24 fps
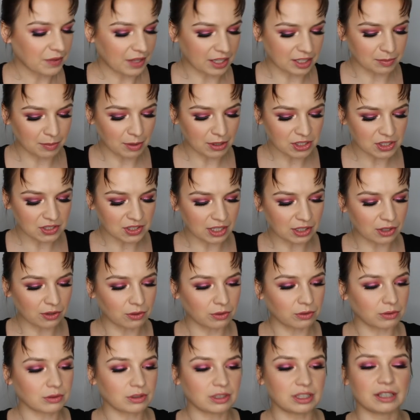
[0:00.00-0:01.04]
As much as I
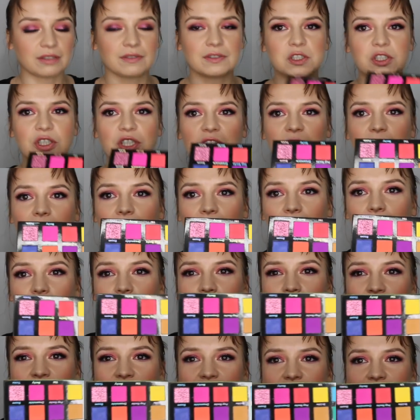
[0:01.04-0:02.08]
don't give a shit
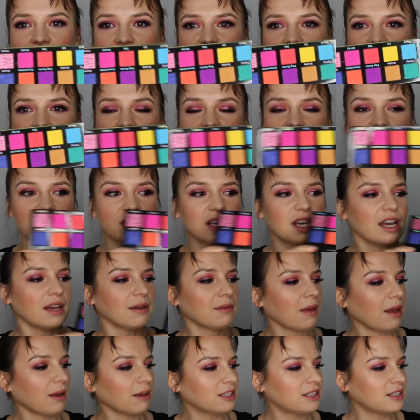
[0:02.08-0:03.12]
about pressed glitters,
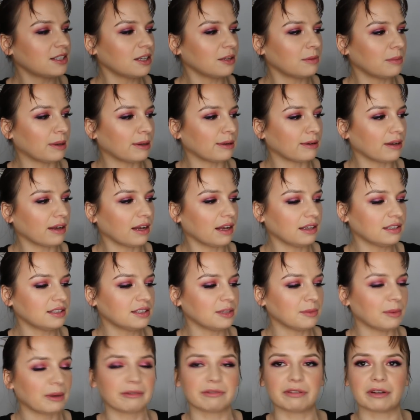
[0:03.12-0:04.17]
I still might
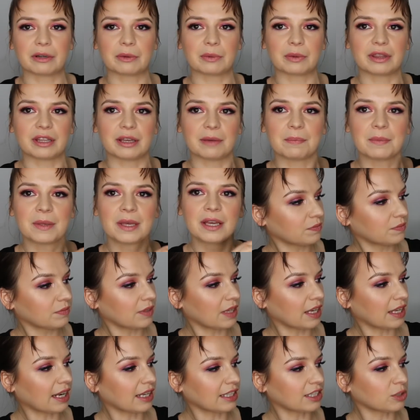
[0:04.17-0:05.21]
fuck with them.
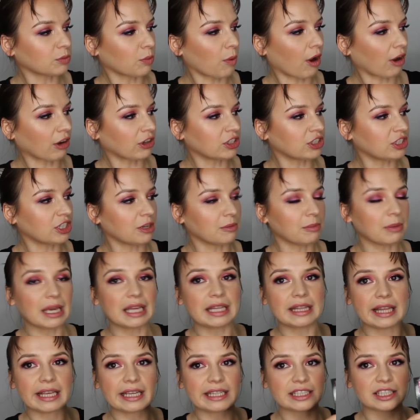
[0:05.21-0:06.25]
And I swatched them
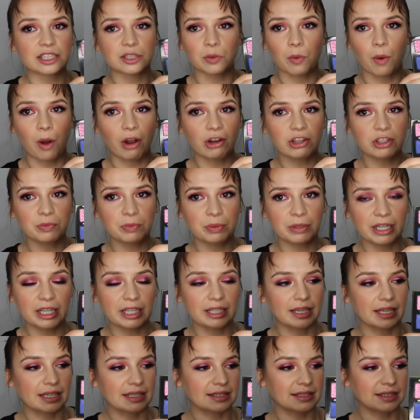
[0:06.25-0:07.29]
and they swatch pretty
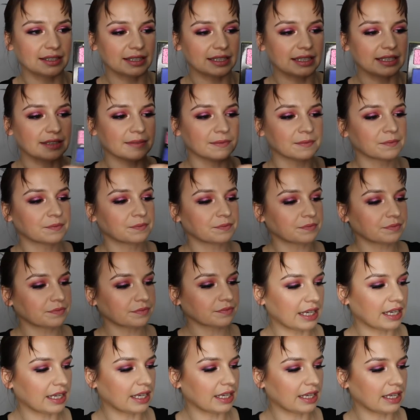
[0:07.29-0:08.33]
nicely.
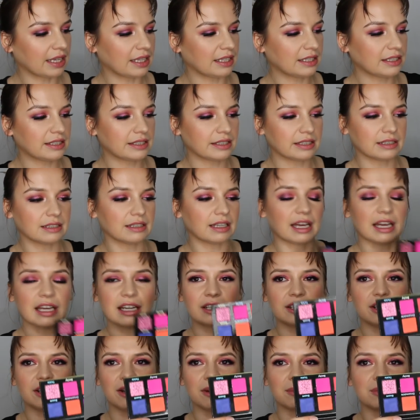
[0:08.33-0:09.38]
And I
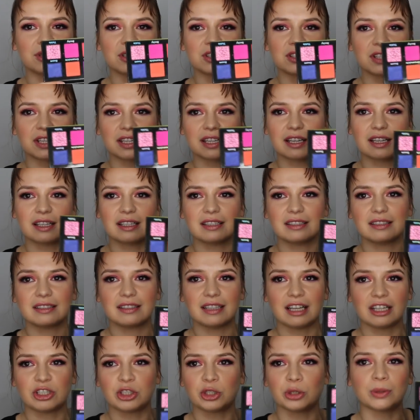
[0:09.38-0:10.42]
don't know, I'm just like
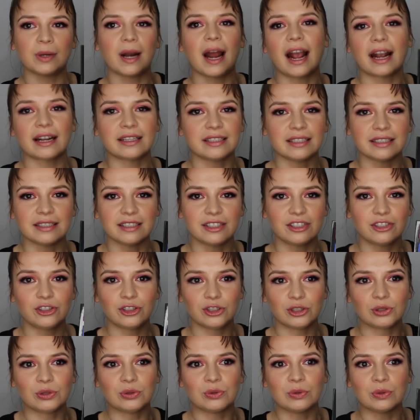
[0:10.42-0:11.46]
attracted
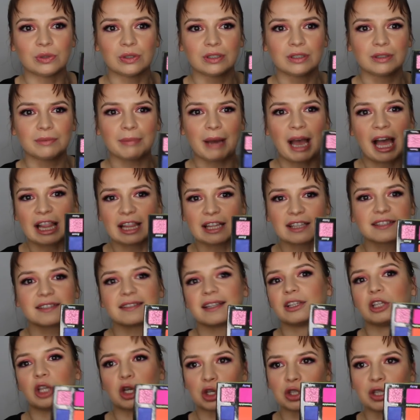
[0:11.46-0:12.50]
to palettes
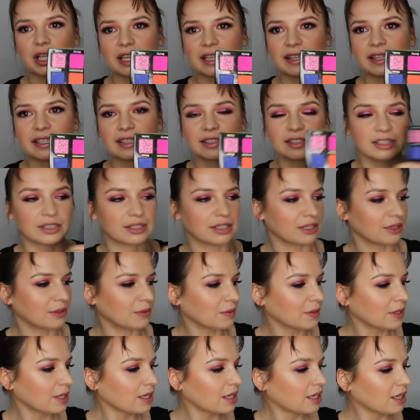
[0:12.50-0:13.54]
that look like this, you
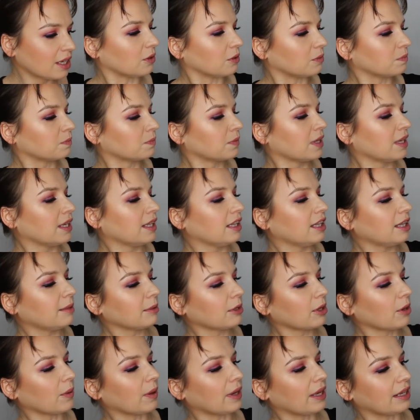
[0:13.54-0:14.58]
know? So let
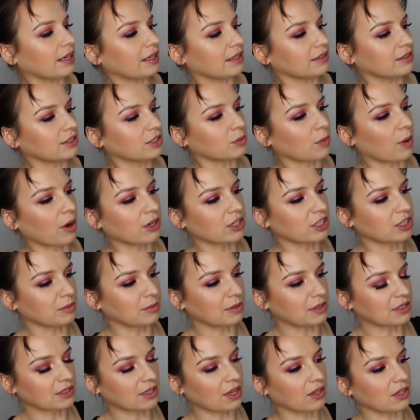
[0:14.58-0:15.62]
me go ahead and swatch some
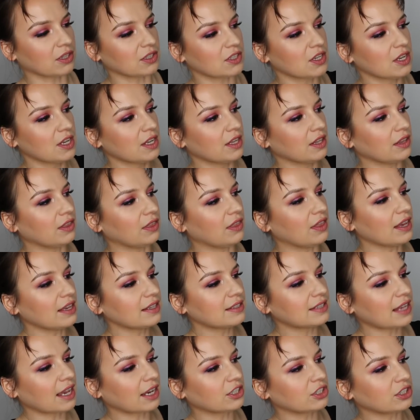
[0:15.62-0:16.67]
of these colors.
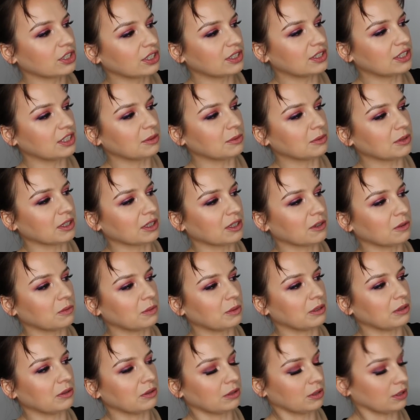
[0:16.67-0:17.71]
This actually seems like it would
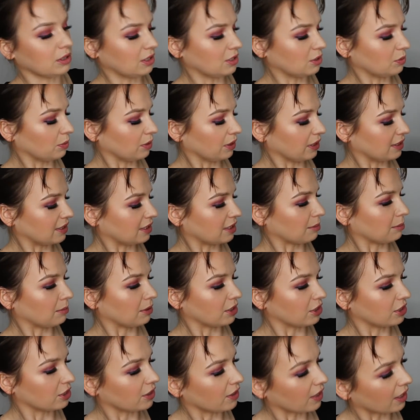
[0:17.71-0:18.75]
be, it's really
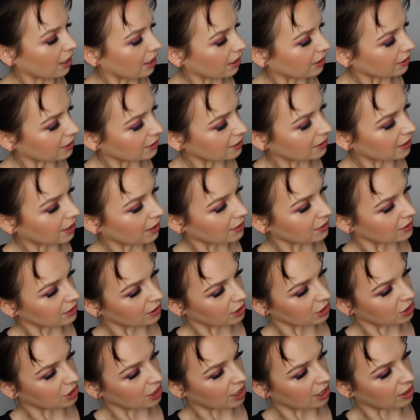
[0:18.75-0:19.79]
similar to the
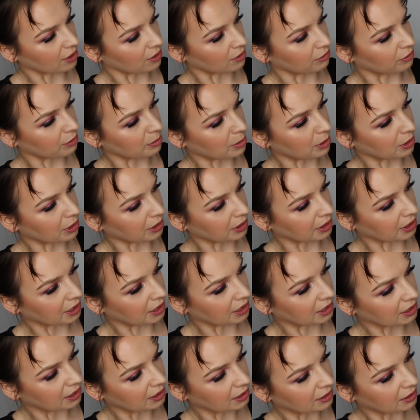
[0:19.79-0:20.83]
Anastasia shadow from earlier.